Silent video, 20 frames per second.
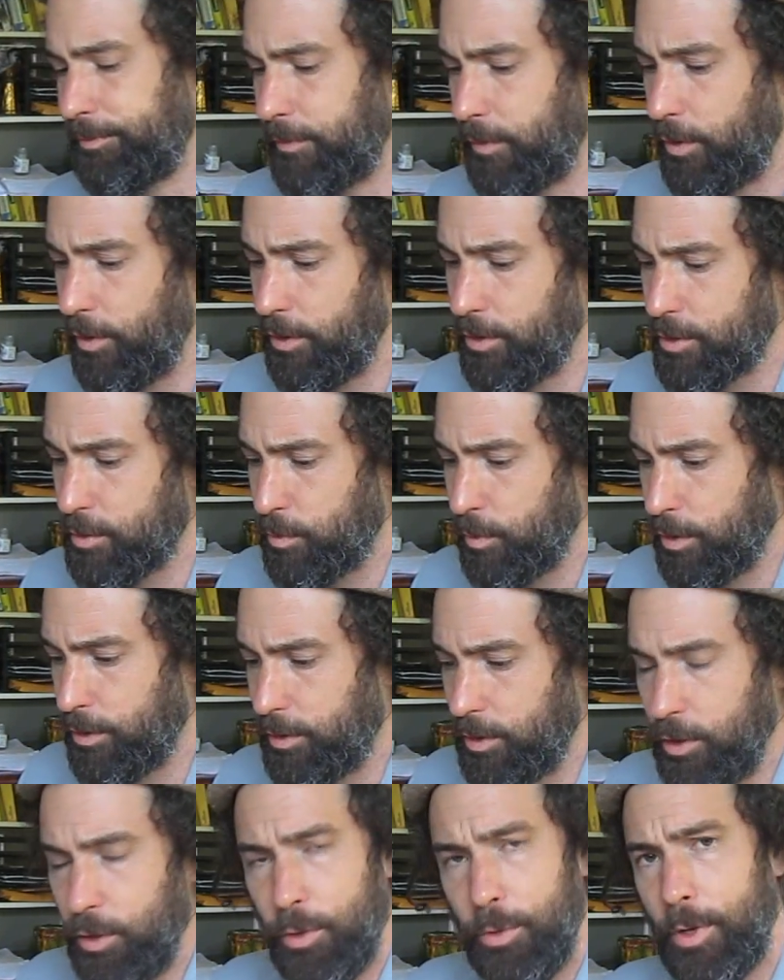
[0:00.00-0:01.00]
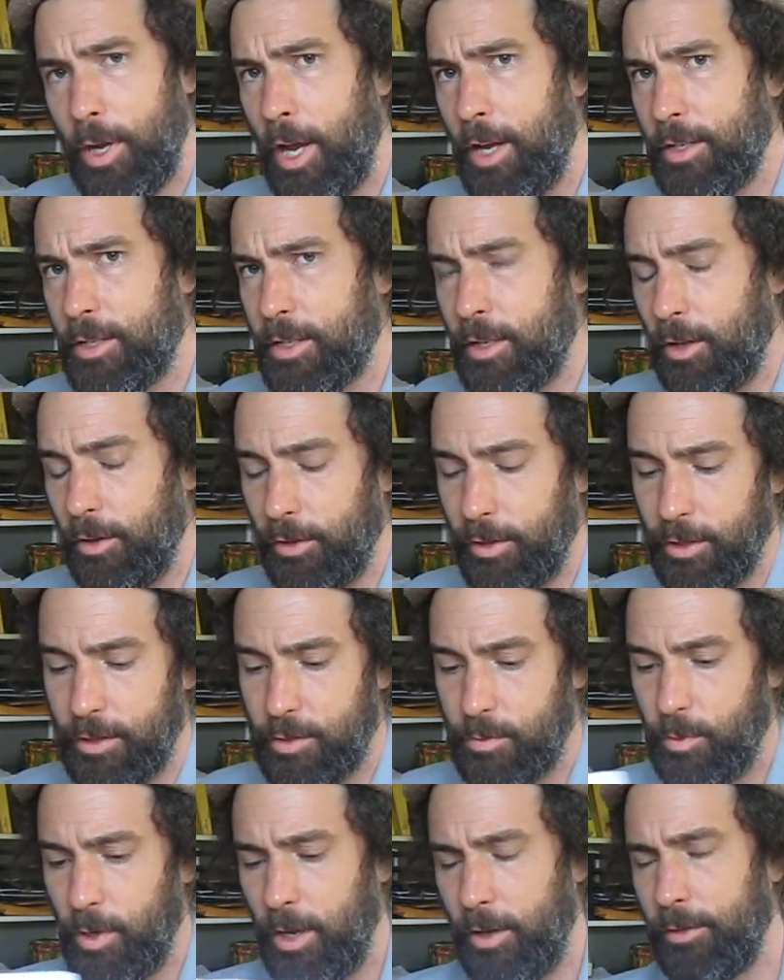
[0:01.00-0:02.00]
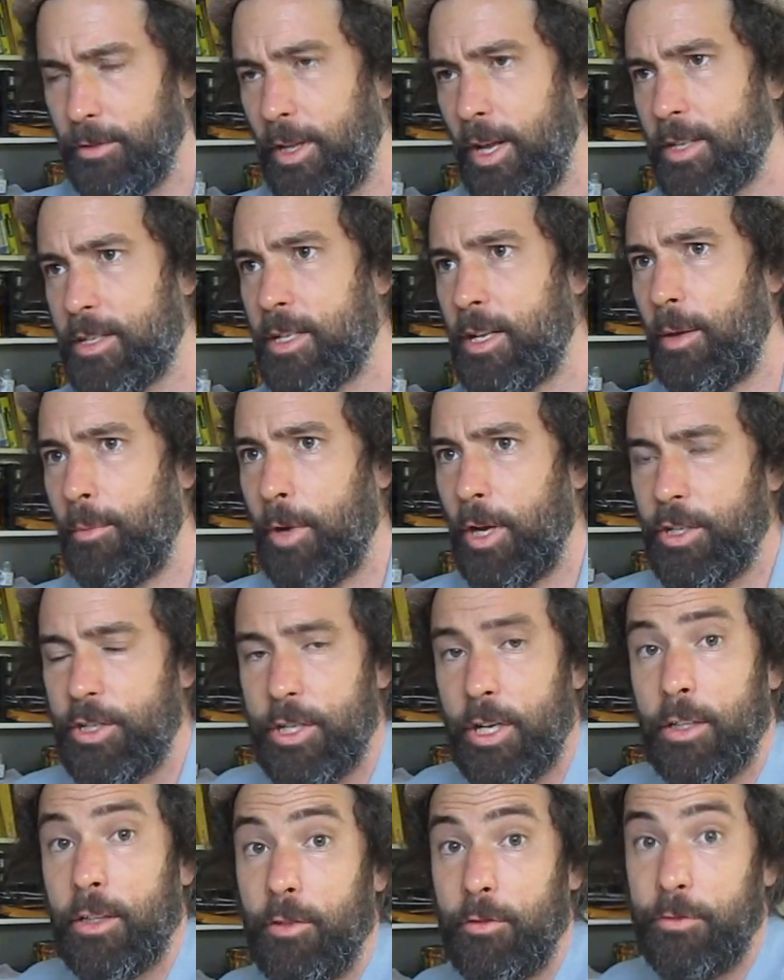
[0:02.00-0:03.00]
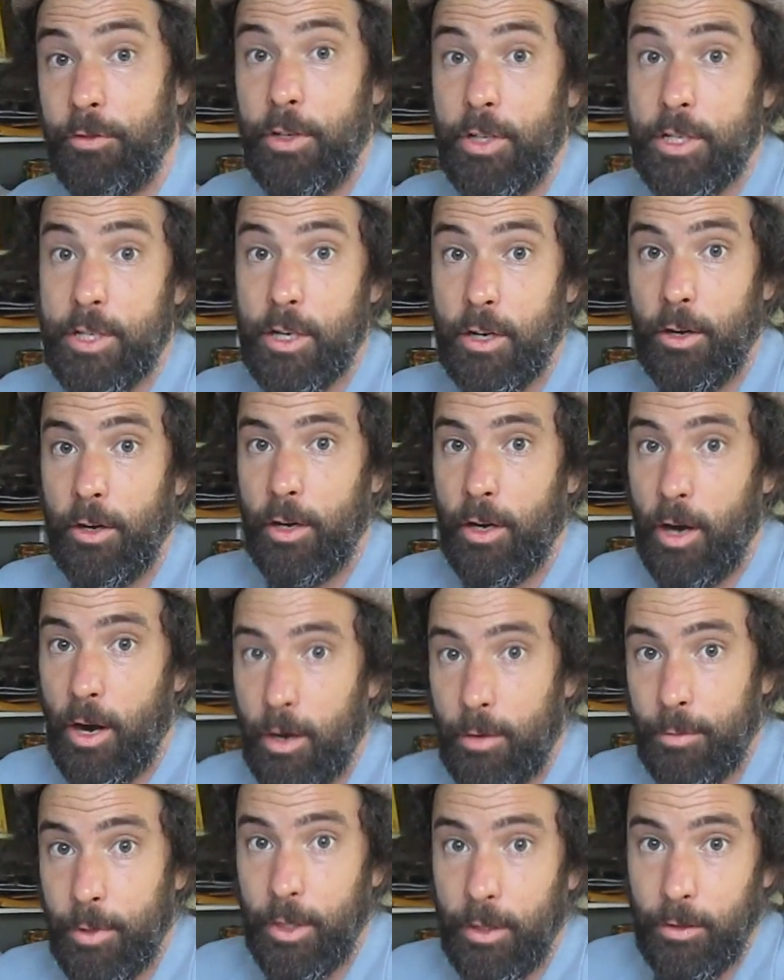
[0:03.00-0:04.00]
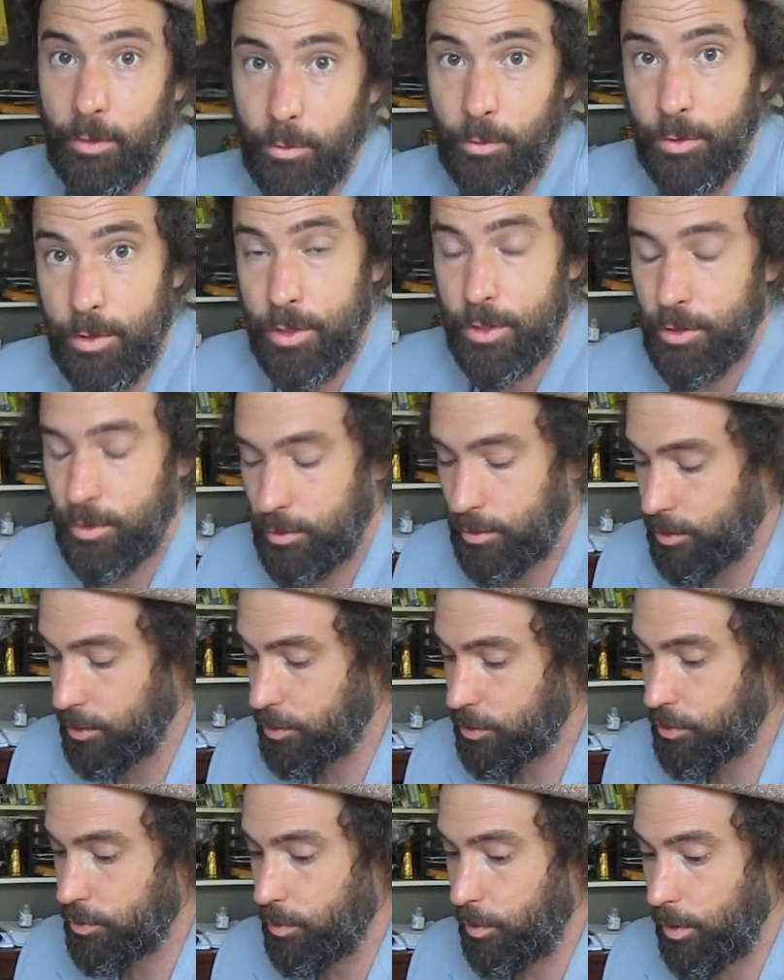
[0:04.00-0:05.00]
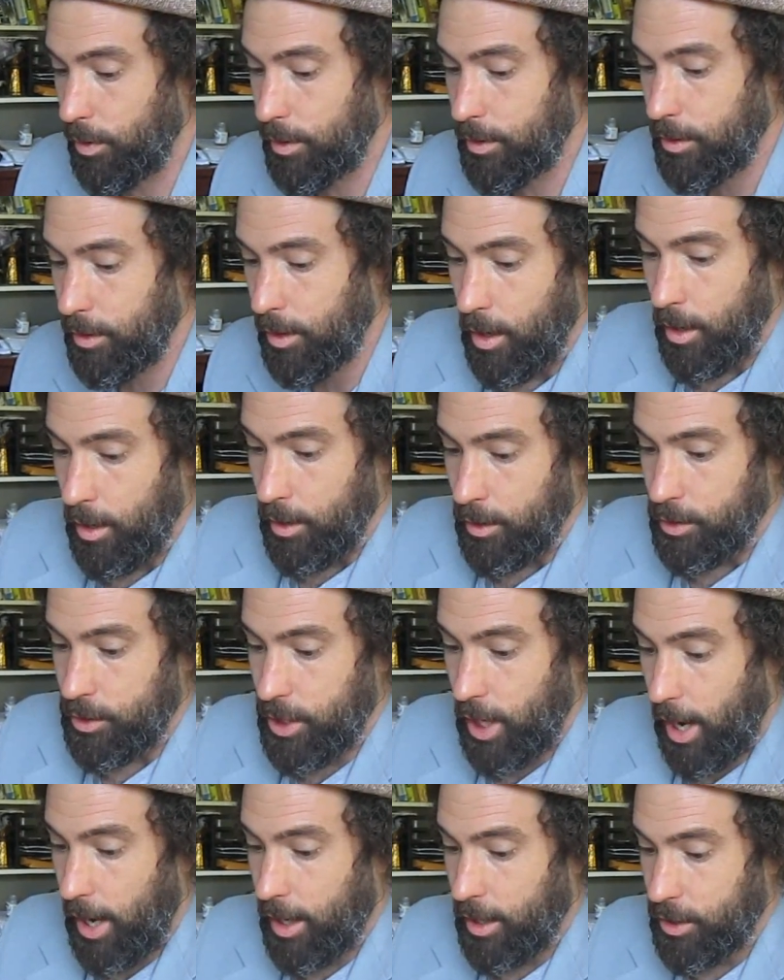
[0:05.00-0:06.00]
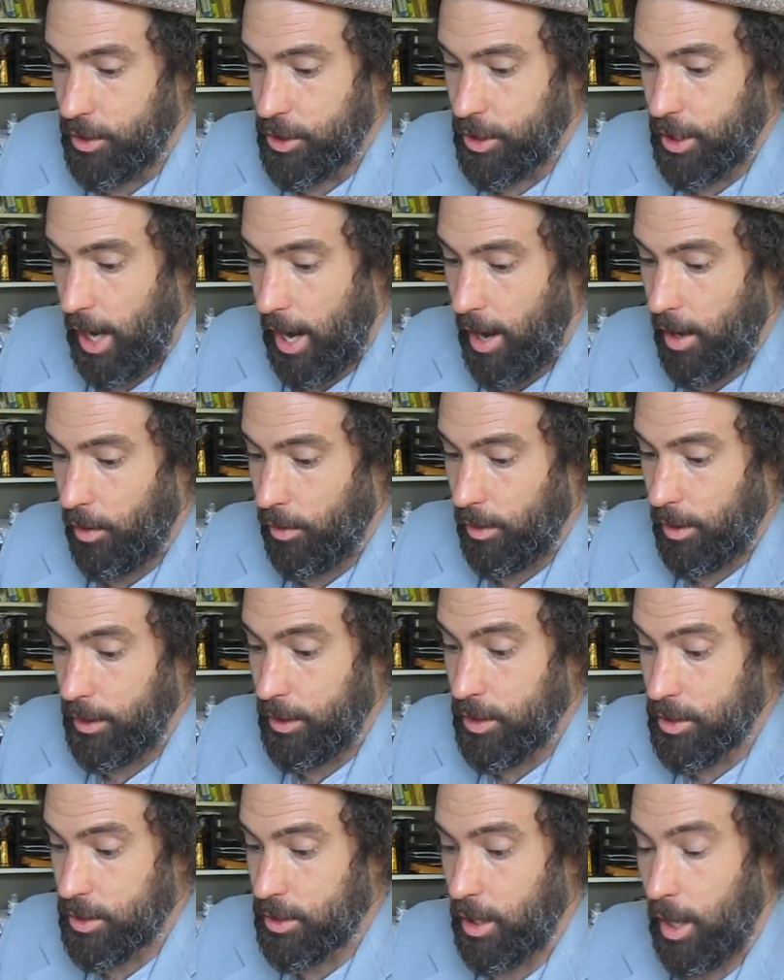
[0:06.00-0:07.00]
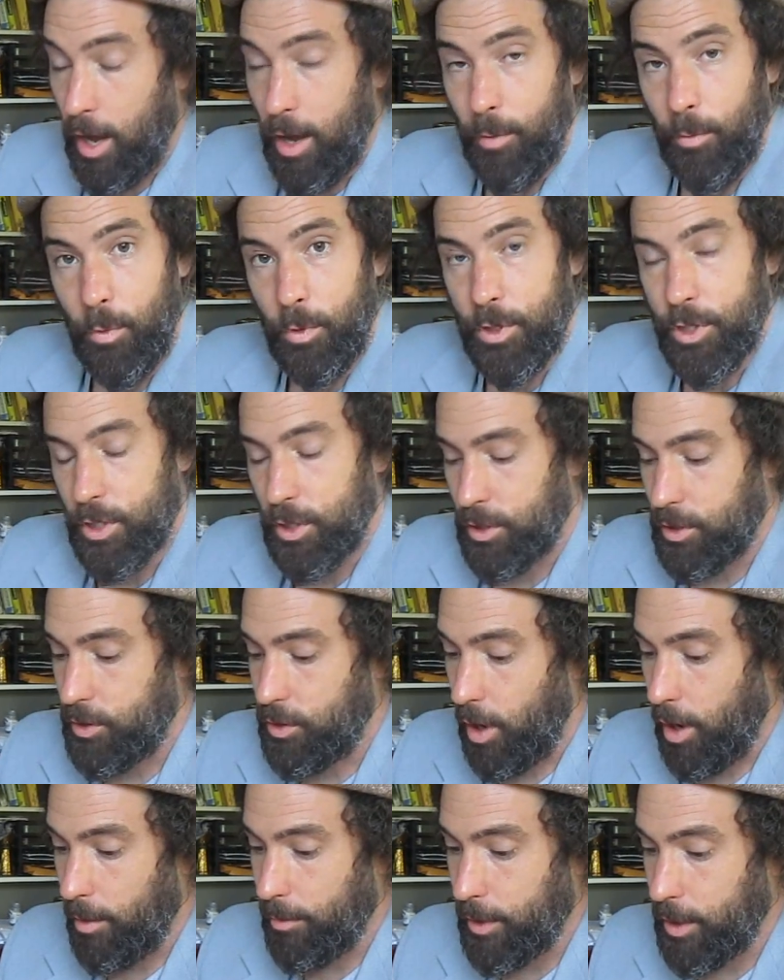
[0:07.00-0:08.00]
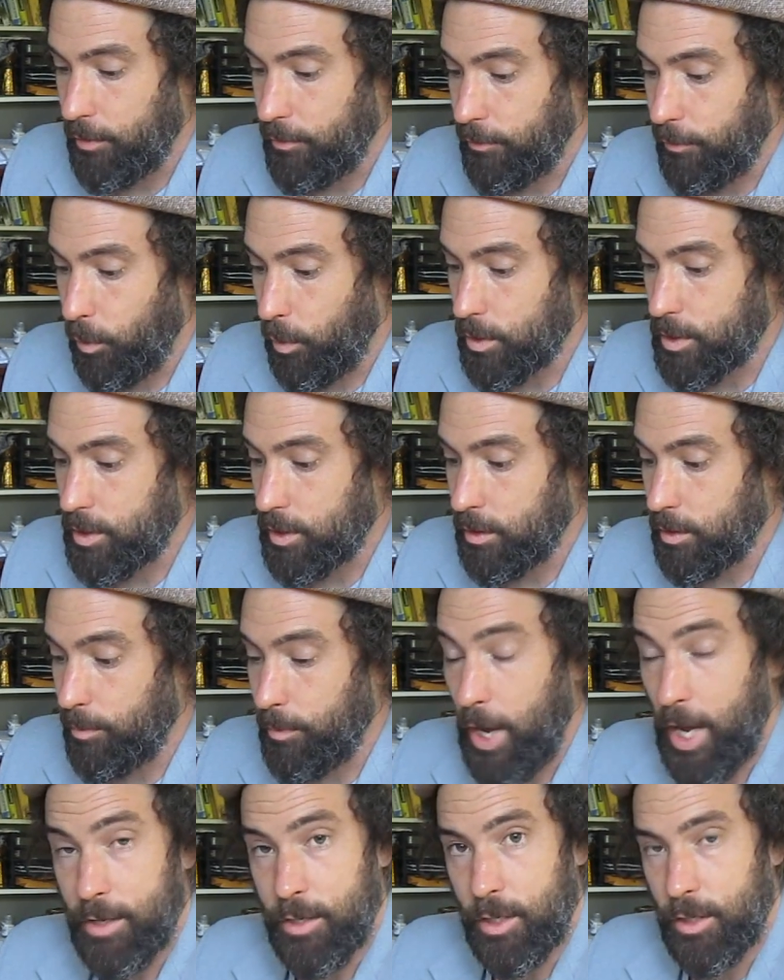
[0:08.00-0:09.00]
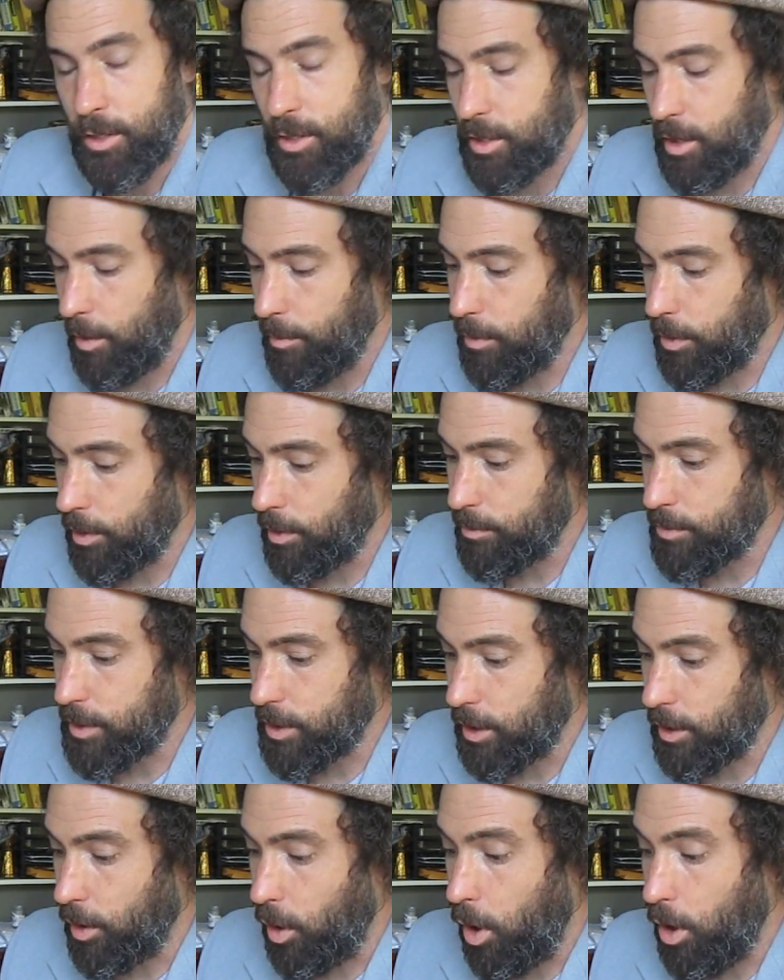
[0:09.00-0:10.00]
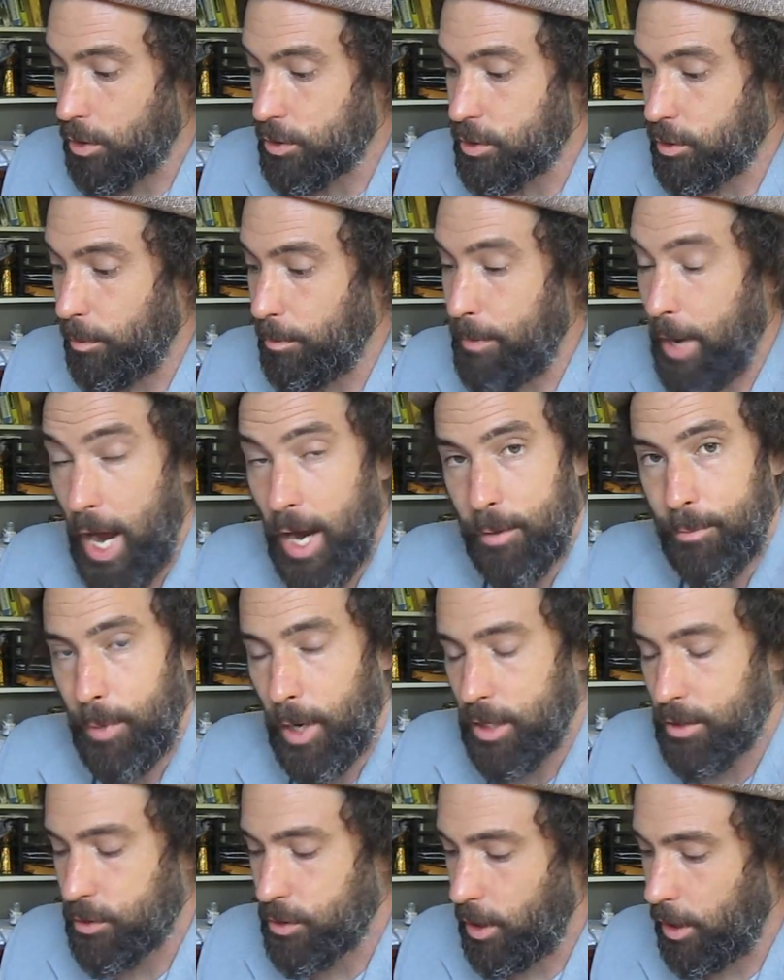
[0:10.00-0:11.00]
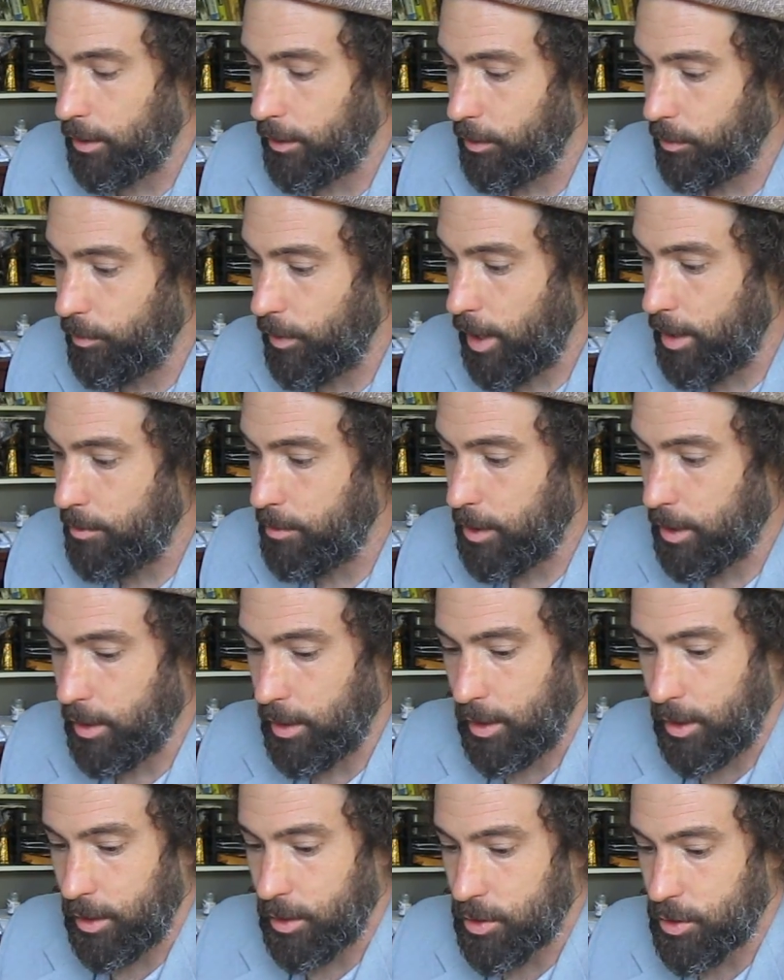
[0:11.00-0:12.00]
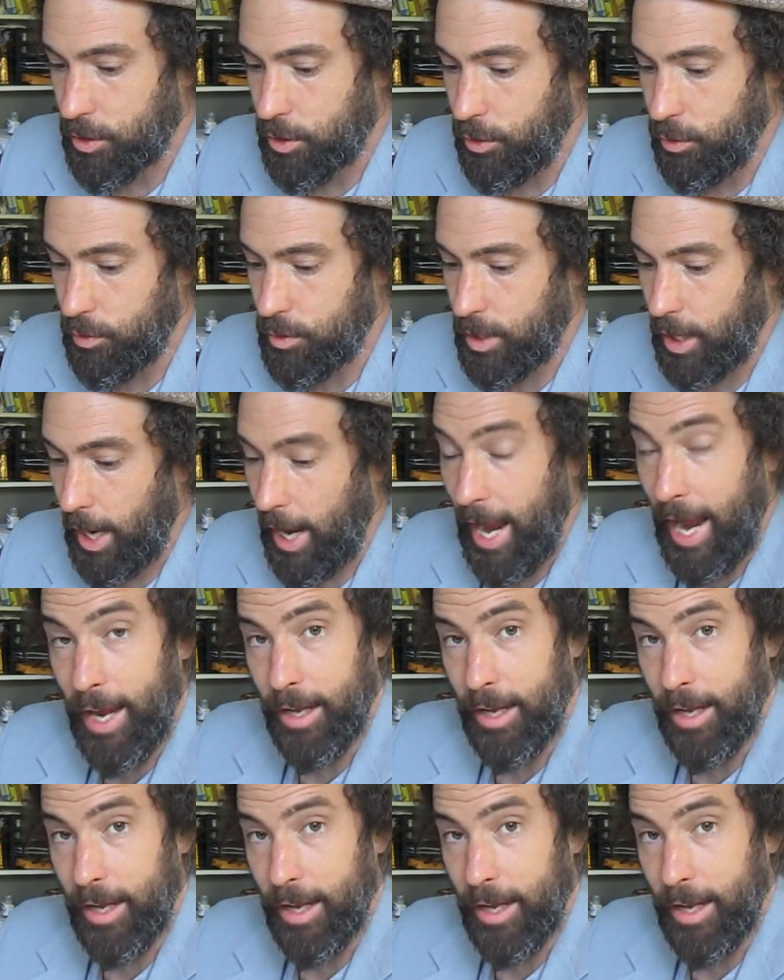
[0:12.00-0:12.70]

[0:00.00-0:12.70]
Oh, it's what the UK is telling us. Well, last time I checked, the Free Syrian Army was destroyed. Jaish al-Islam, which is dominant force in Damascus suburbs and also backed by Saudi Arabia, and excuse the